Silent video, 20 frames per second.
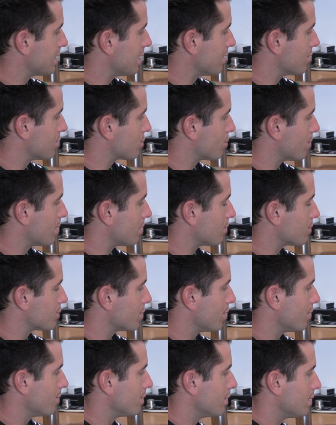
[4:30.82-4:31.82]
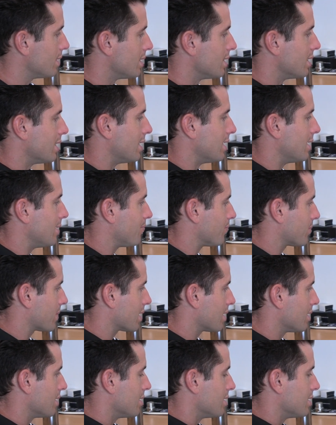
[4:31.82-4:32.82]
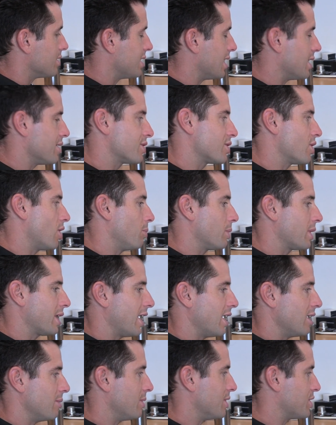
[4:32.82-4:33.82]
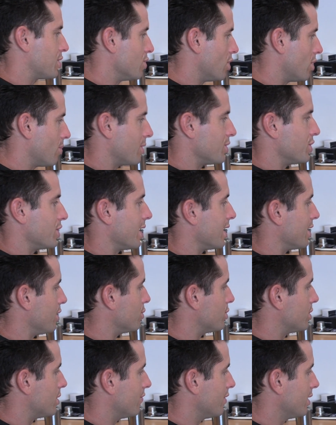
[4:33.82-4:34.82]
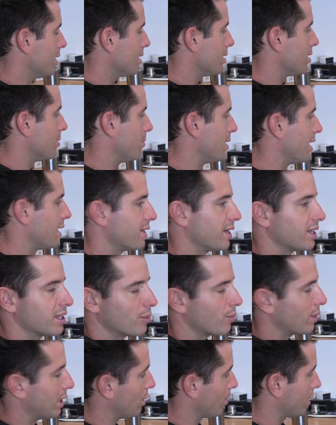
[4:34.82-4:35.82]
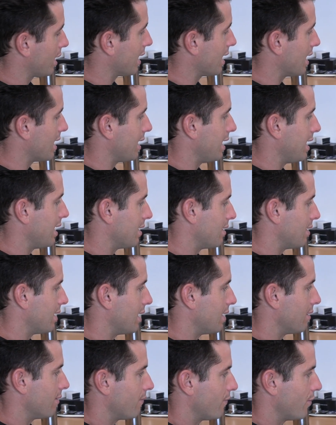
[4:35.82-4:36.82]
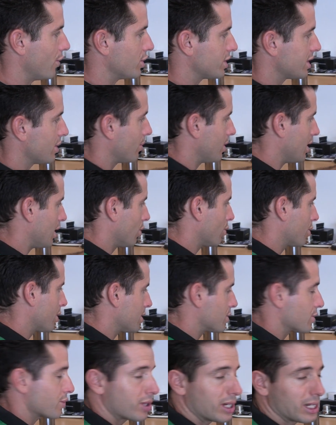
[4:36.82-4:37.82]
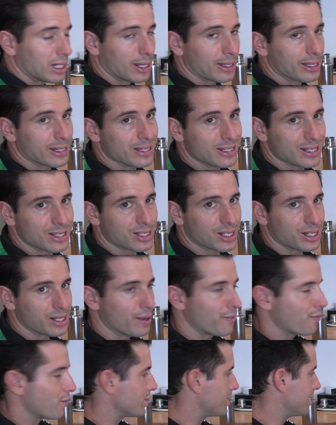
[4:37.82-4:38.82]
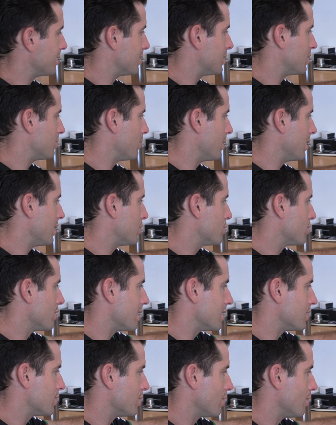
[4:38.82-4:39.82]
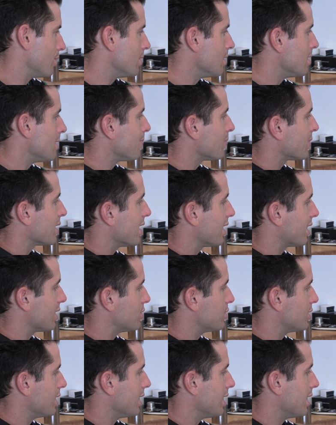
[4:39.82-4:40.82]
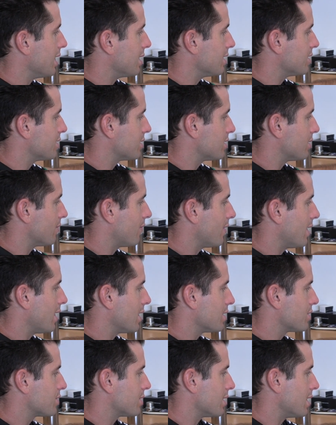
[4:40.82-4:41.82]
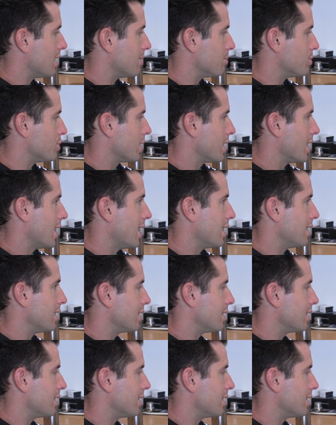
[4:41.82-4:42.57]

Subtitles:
here as well. So sounds complicated, but it's not once you get used to it. The big thing that we're looking at here, firstly, when you look at a screen like this, is the difference in speed trace. So you can see here, this is the fast chicane